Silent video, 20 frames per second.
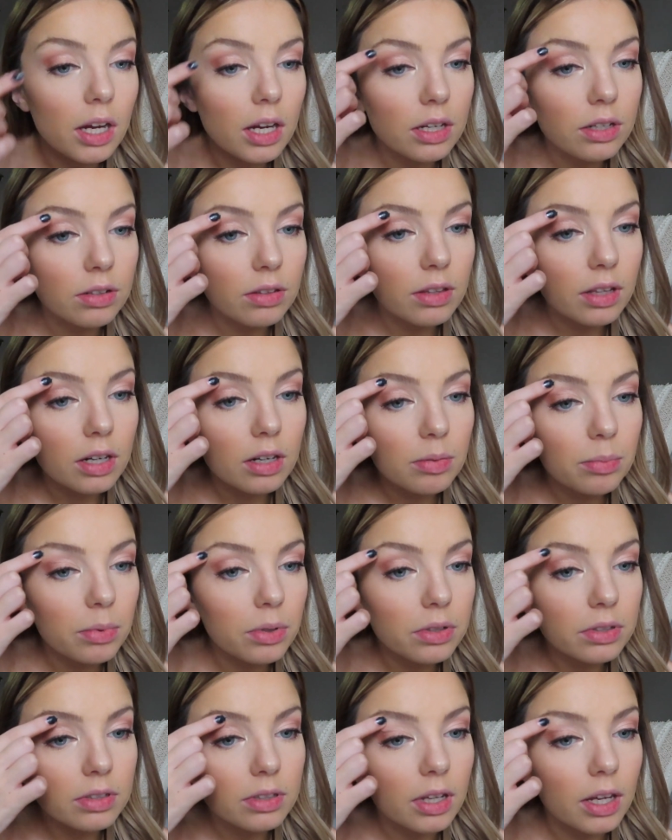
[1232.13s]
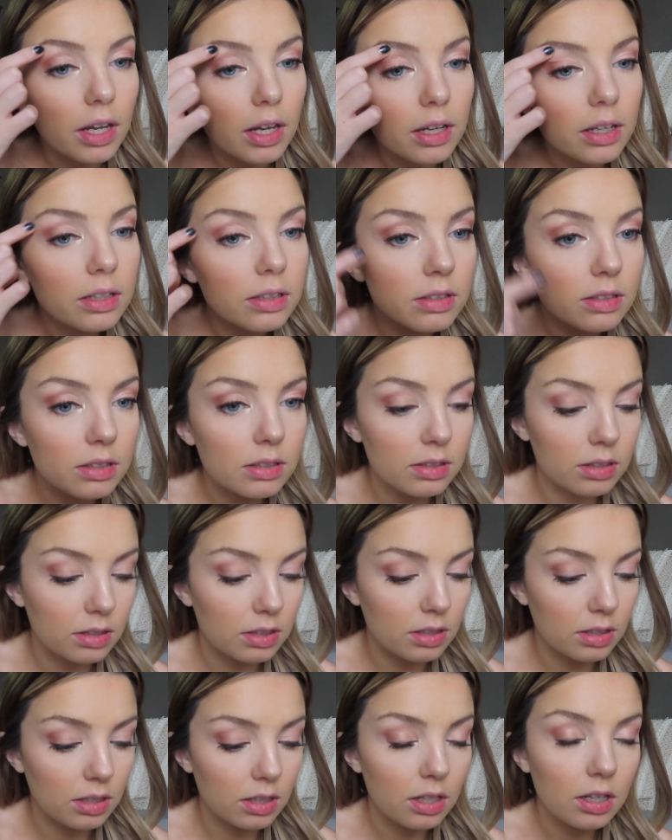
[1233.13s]
I do that on both sides,
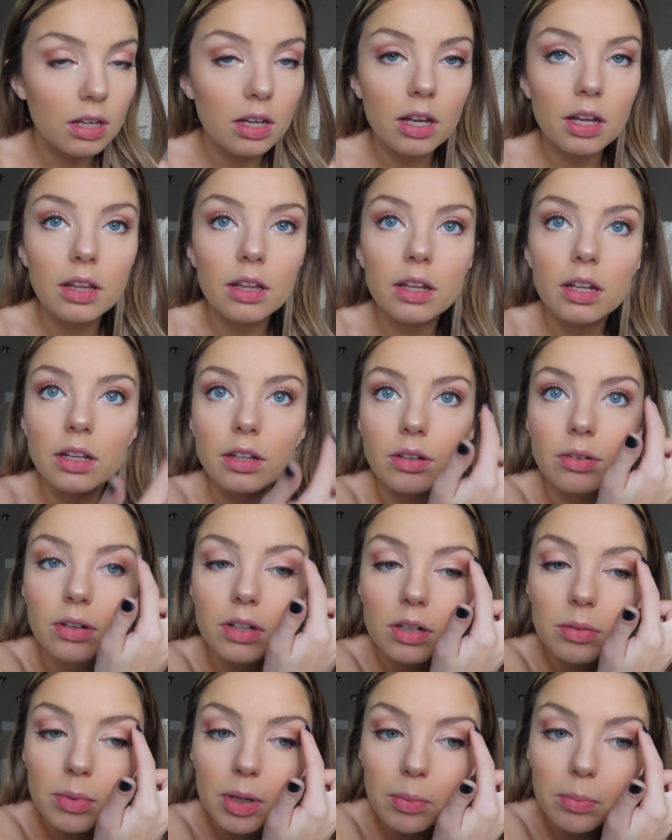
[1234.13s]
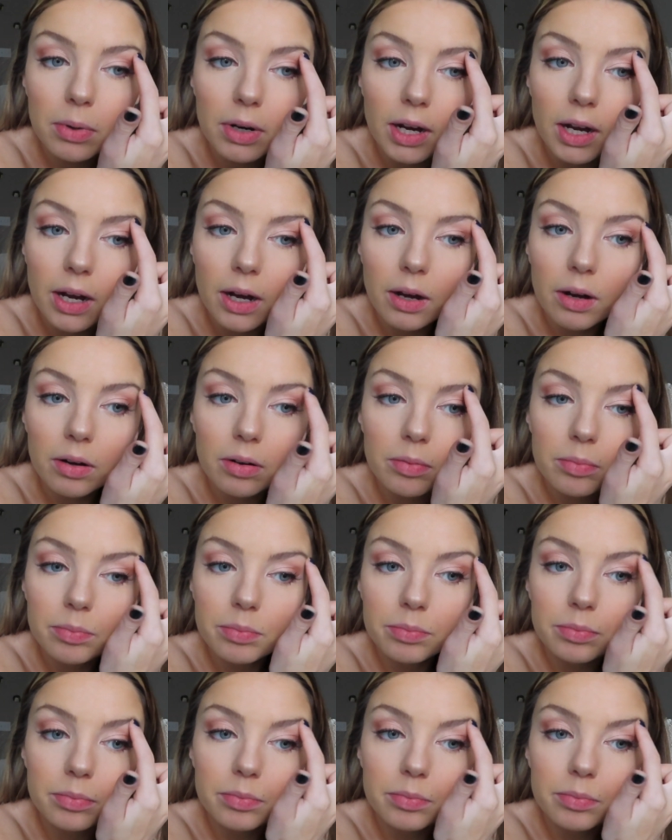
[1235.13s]
and I do under my brow,